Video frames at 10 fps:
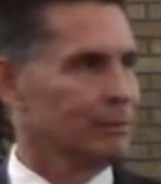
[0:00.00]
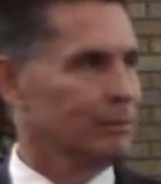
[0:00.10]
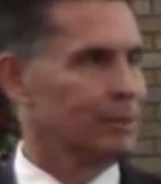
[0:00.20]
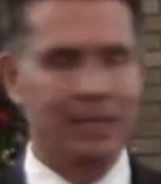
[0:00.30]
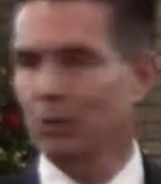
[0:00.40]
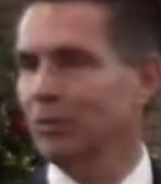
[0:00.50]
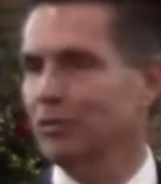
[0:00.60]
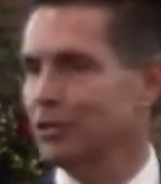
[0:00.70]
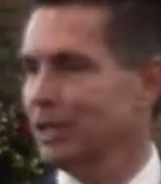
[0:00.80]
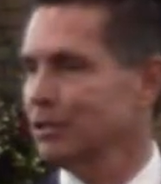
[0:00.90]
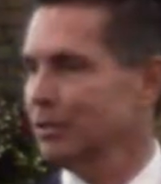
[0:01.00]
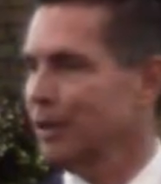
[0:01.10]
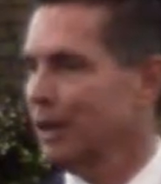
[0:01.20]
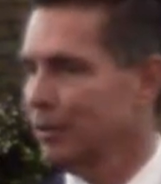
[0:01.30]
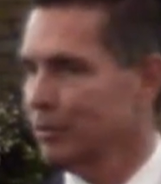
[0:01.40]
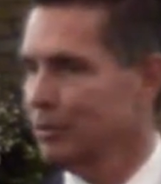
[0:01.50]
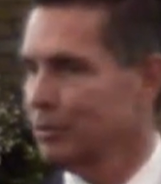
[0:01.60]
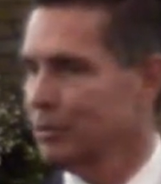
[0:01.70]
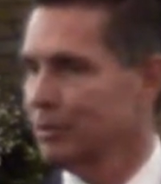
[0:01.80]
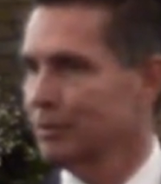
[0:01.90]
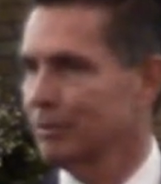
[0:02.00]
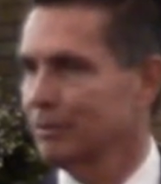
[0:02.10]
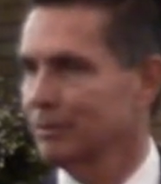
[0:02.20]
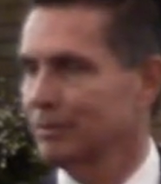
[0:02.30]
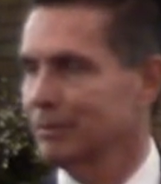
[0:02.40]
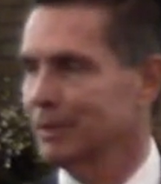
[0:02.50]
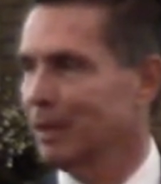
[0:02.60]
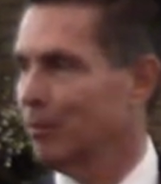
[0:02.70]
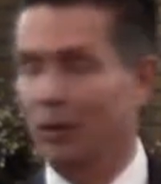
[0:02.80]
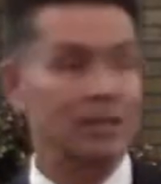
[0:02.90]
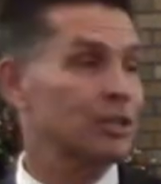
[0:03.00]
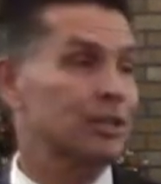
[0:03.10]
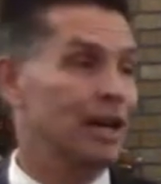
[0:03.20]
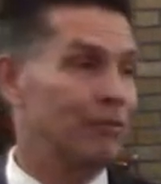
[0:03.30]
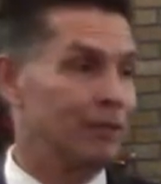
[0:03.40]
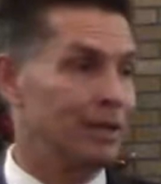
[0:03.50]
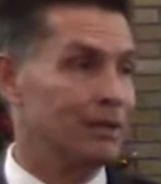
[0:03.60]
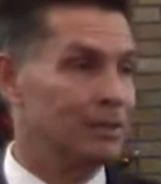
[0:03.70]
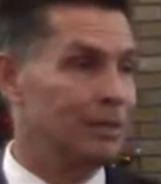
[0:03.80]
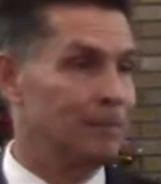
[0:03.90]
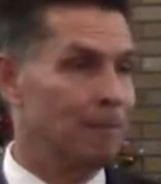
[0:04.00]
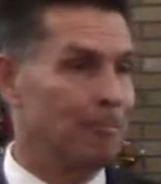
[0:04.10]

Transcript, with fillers: Deal with the sins of others. And boy, that's a toughie, isn't it?